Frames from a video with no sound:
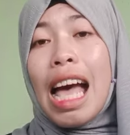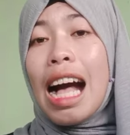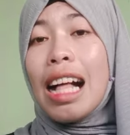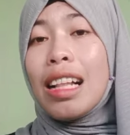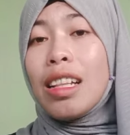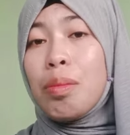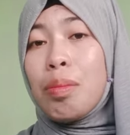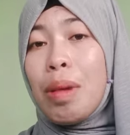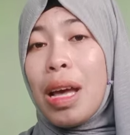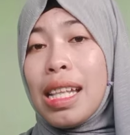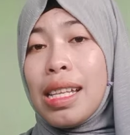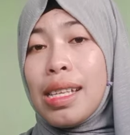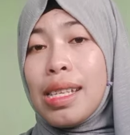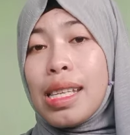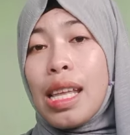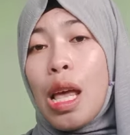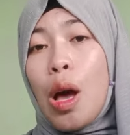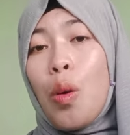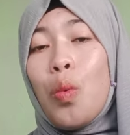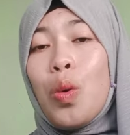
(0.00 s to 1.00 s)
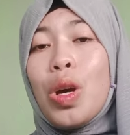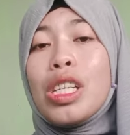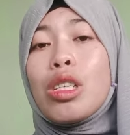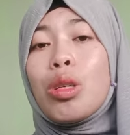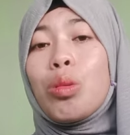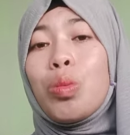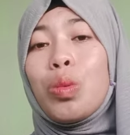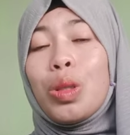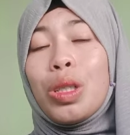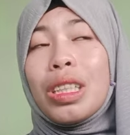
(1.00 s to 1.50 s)
elements
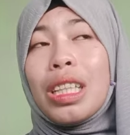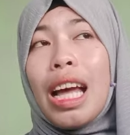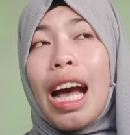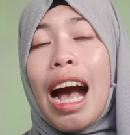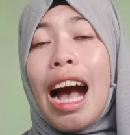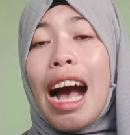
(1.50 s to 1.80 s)
which would